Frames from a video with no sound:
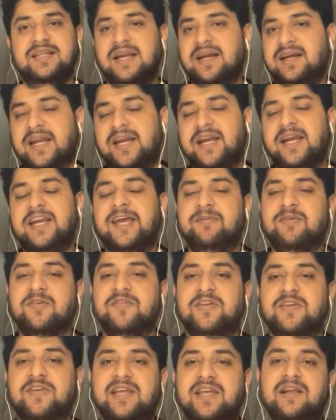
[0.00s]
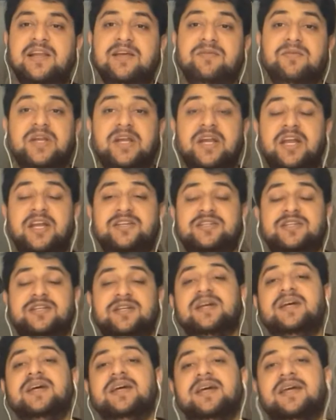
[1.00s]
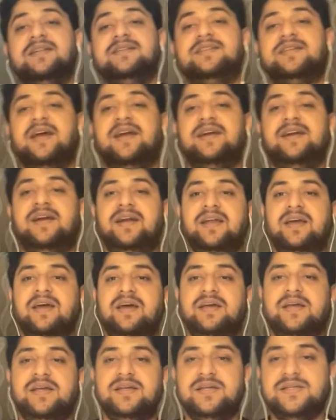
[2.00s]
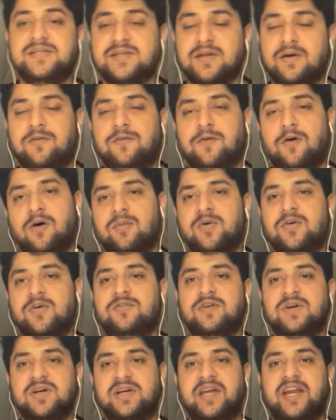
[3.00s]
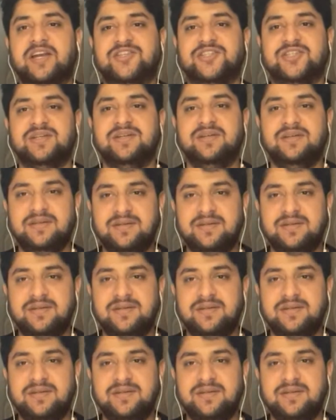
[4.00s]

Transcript: that any type of illegal immigration inside India is a form of aggression.